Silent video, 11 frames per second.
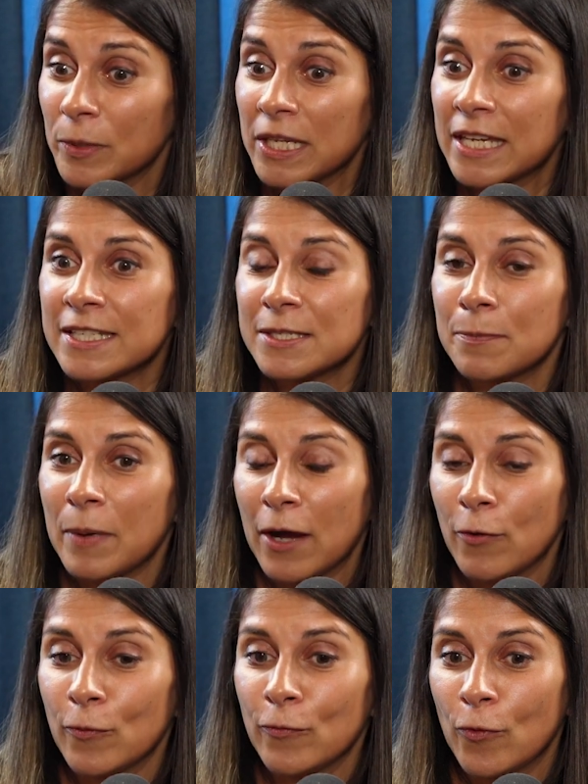But it is
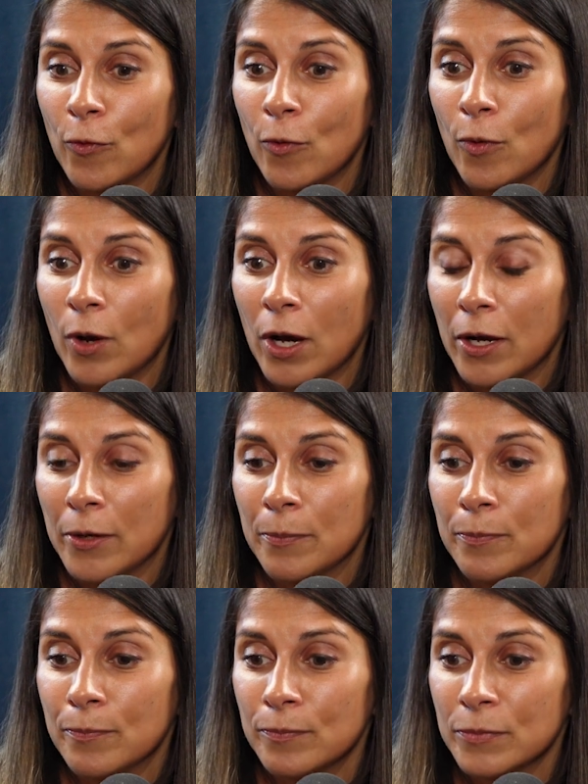about, for
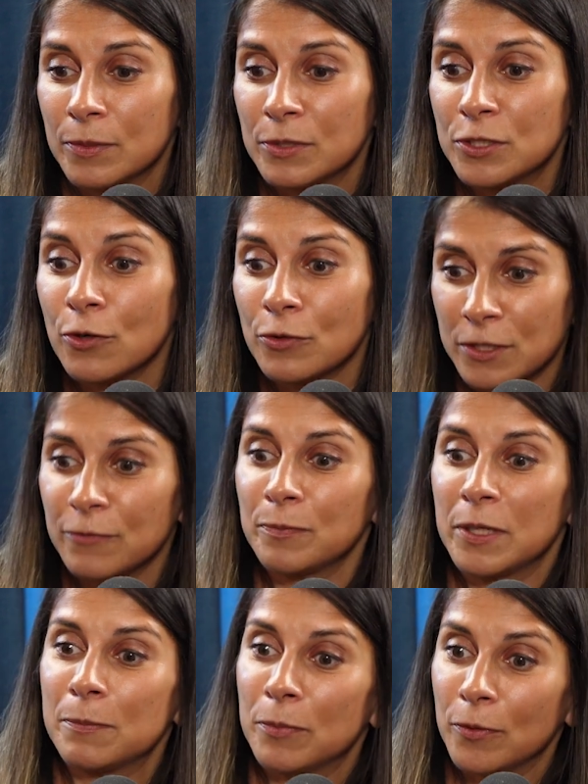the majority of
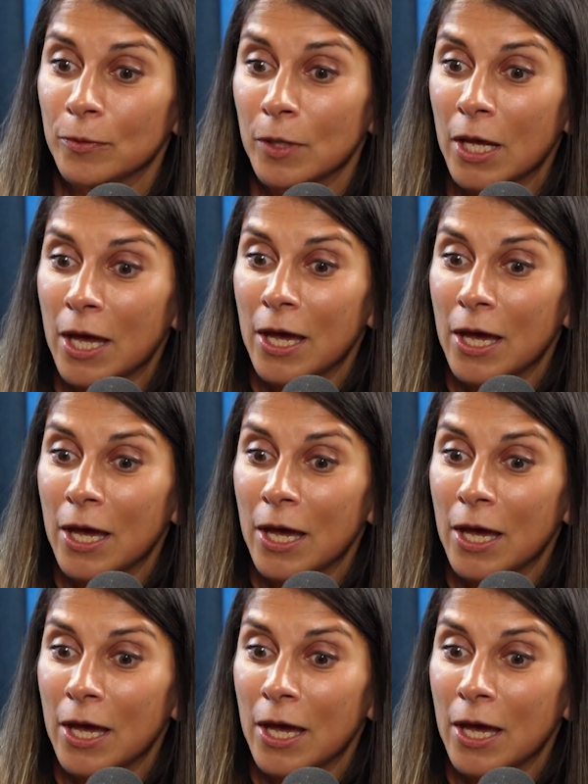people